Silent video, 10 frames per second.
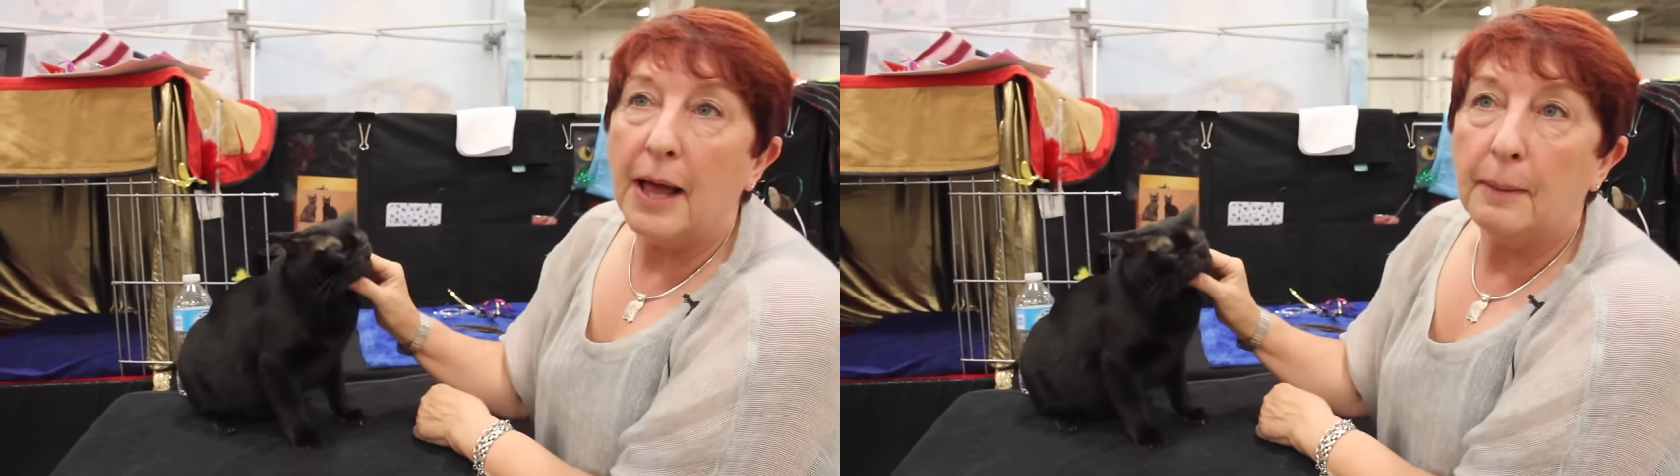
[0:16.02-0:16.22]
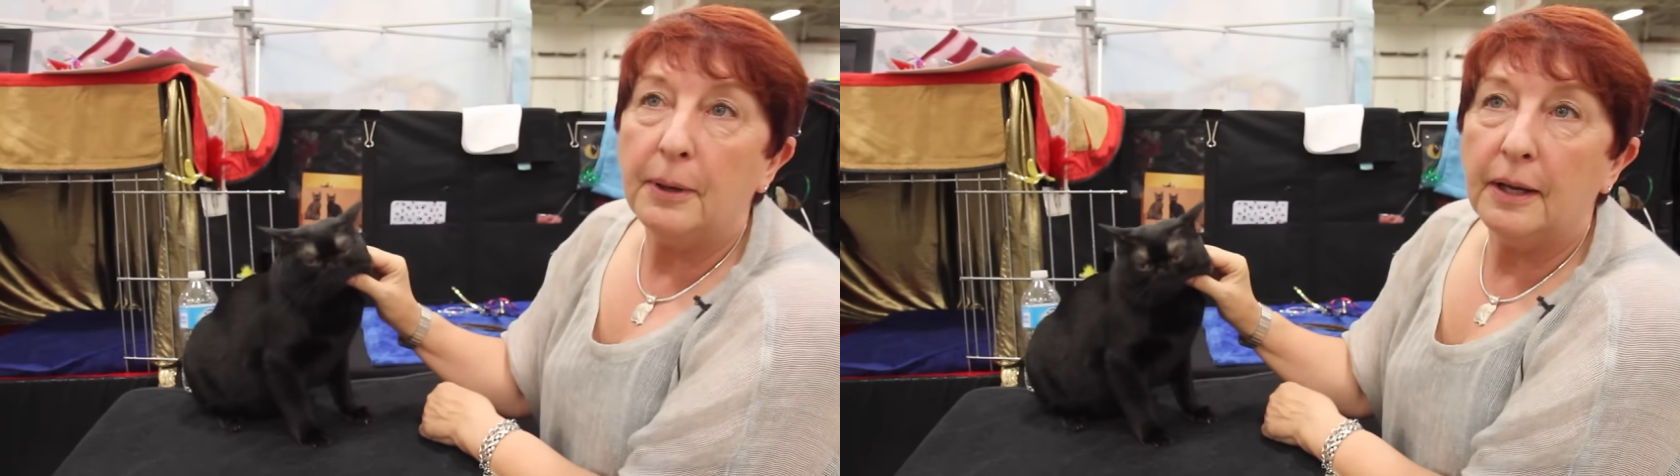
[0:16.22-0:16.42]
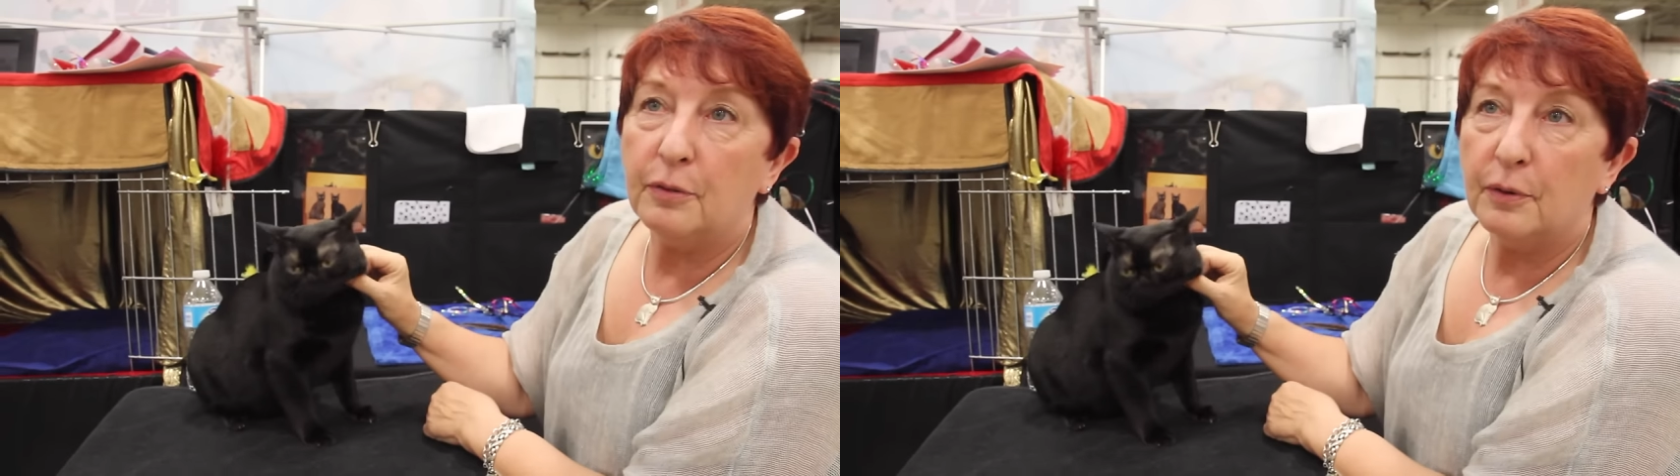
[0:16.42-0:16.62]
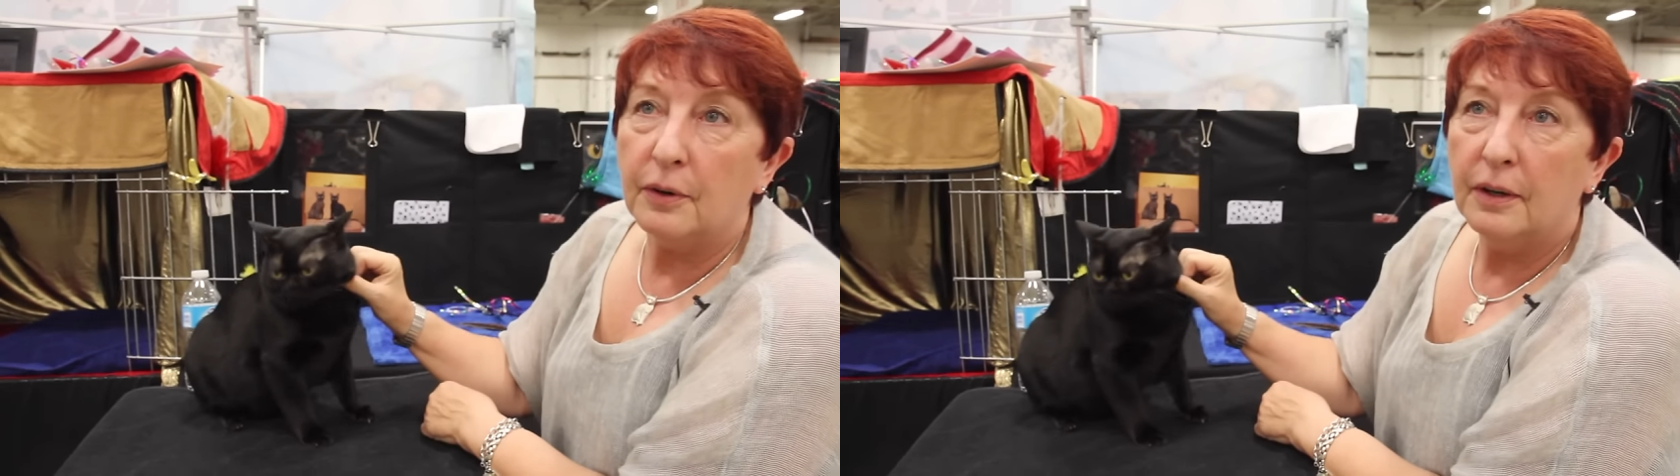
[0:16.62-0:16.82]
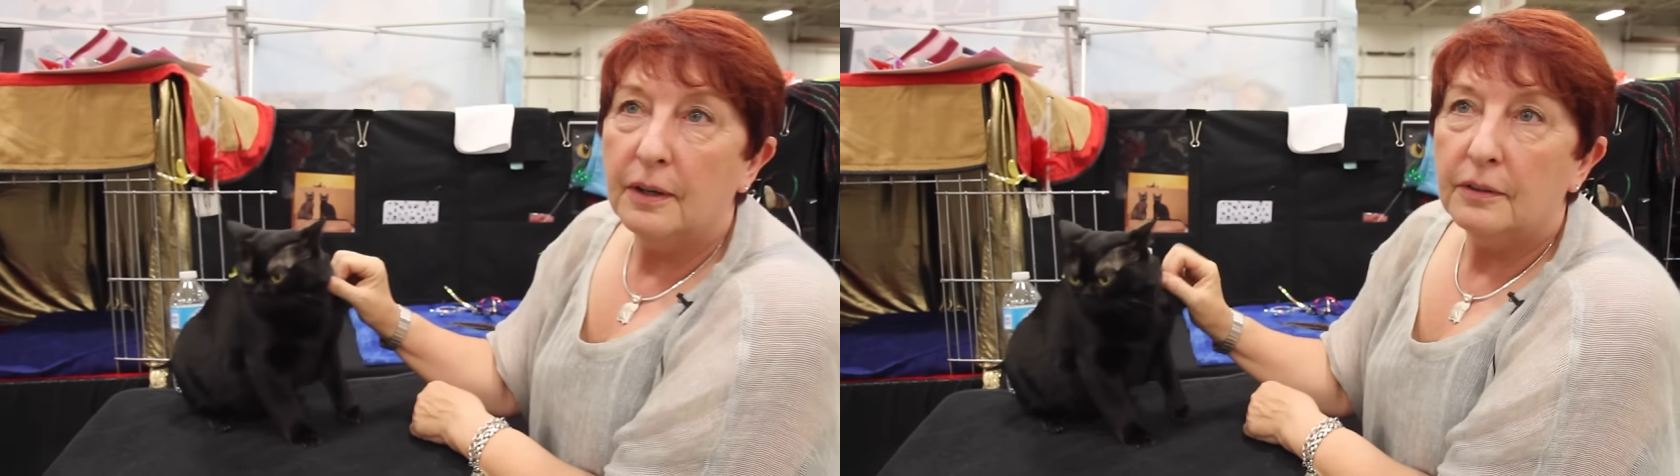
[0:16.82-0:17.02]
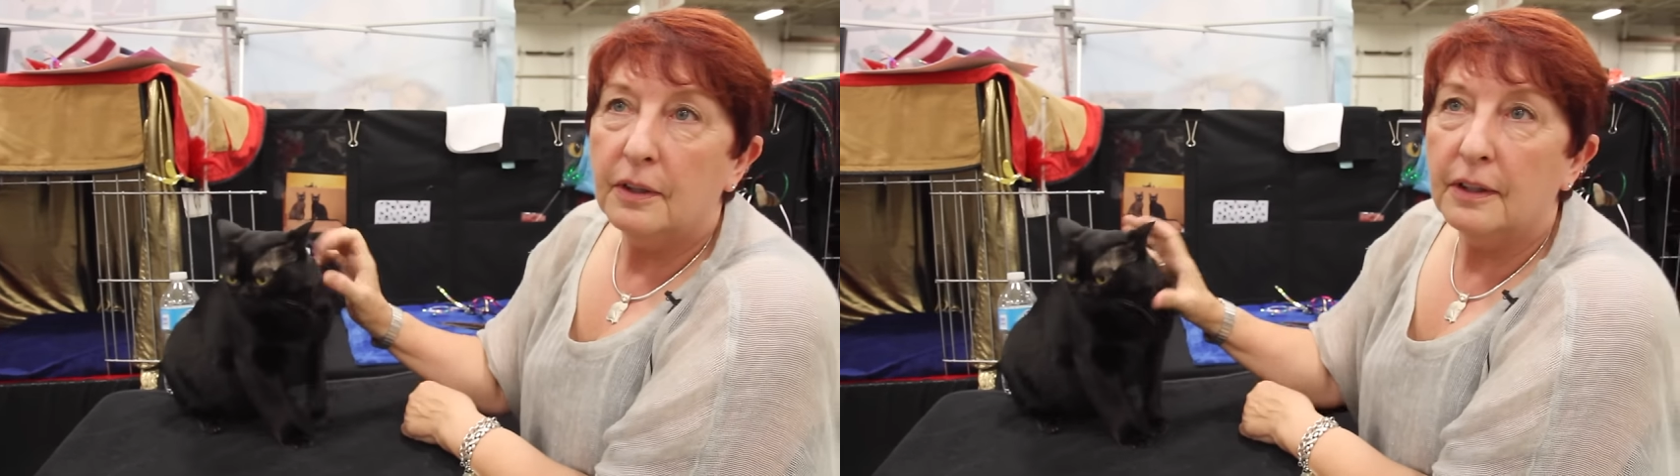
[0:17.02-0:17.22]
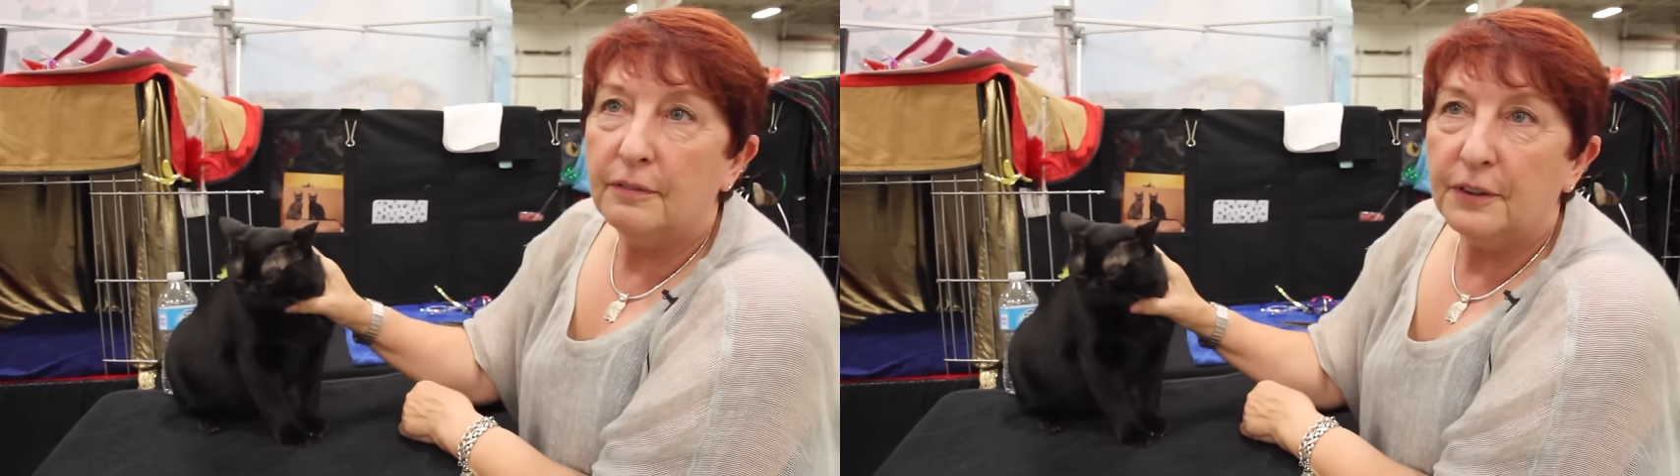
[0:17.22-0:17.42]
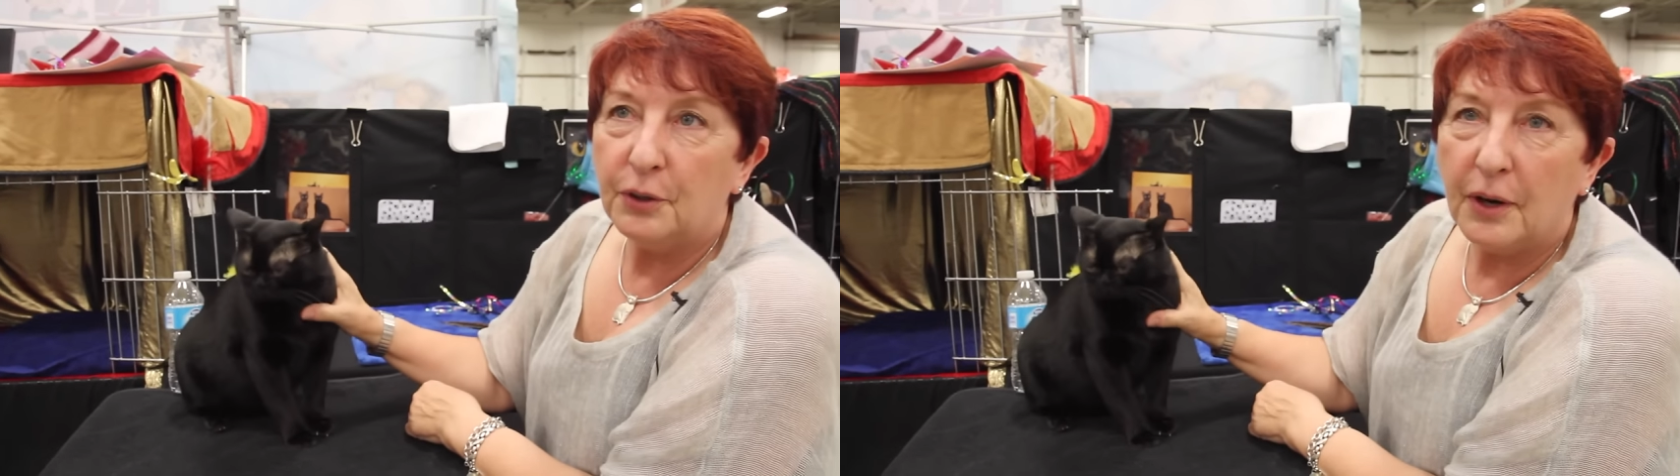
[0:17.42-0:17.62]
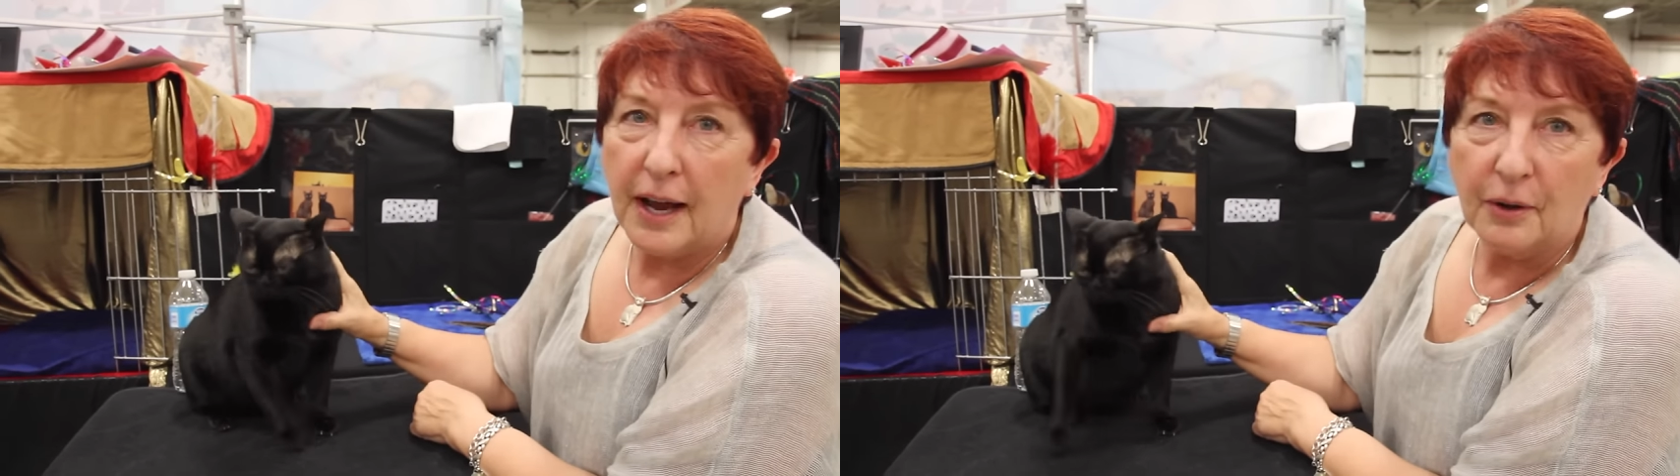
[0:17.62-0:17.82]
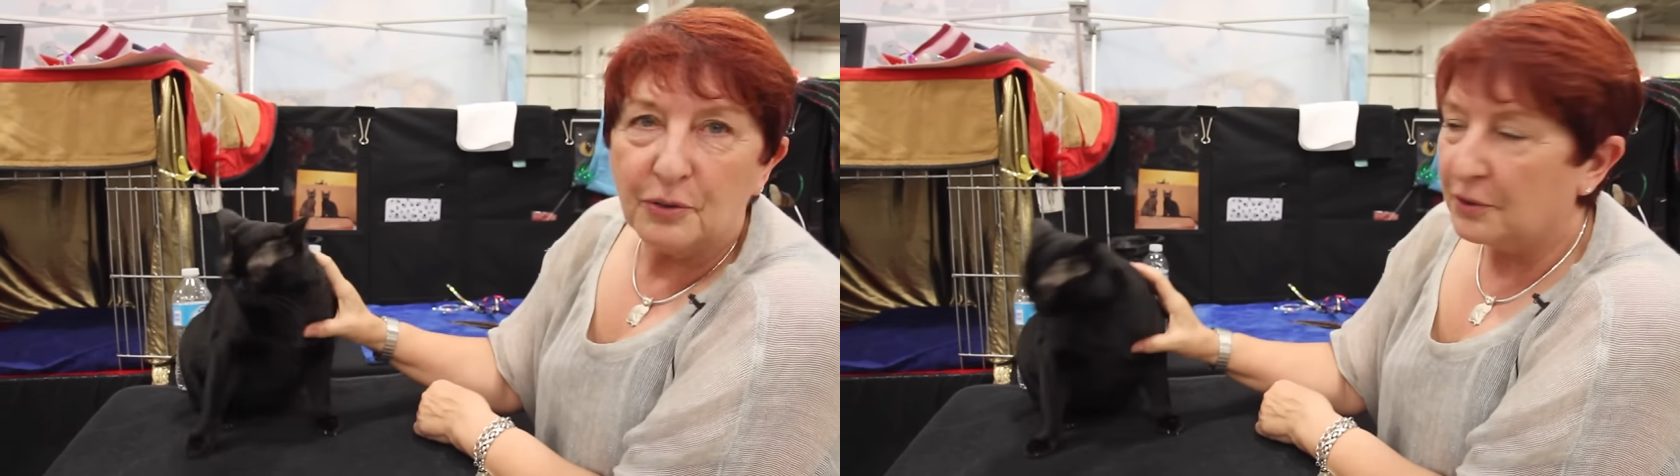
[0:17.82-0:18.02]
a black panther to live in your
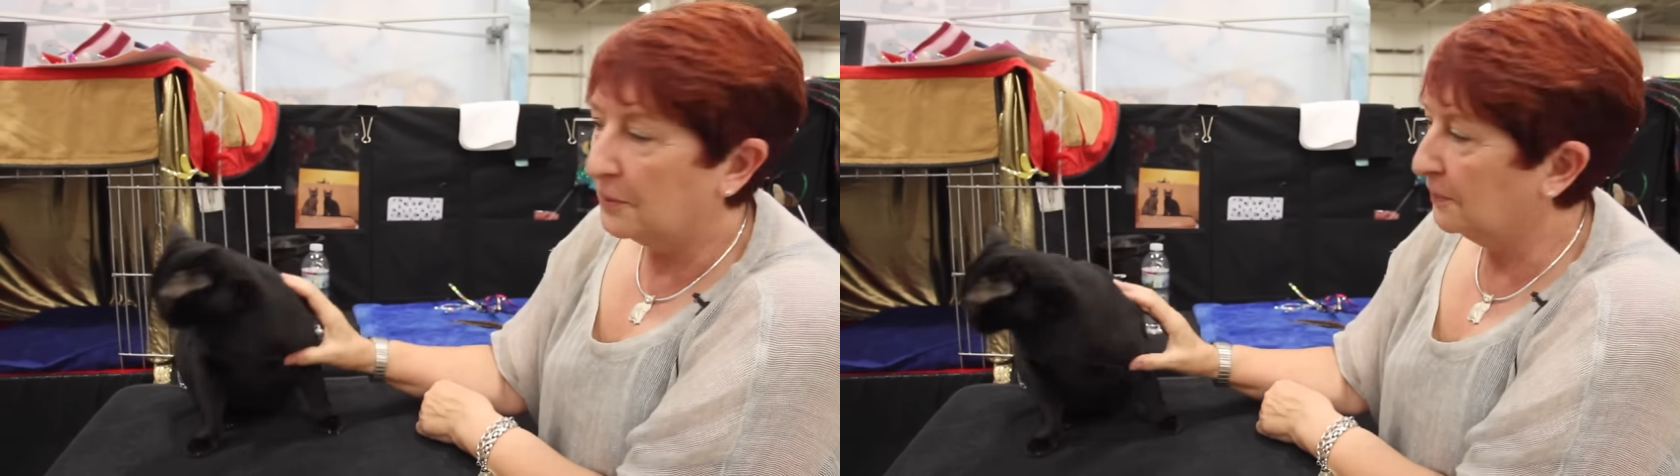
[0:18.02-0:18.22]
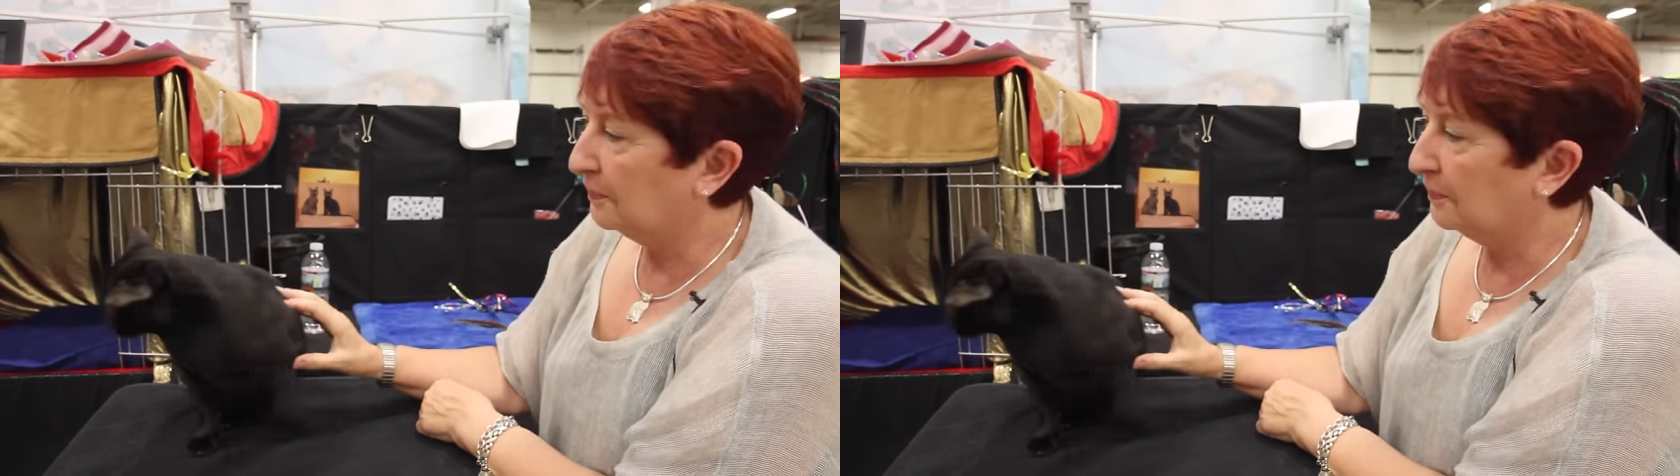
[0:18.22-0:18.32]
house.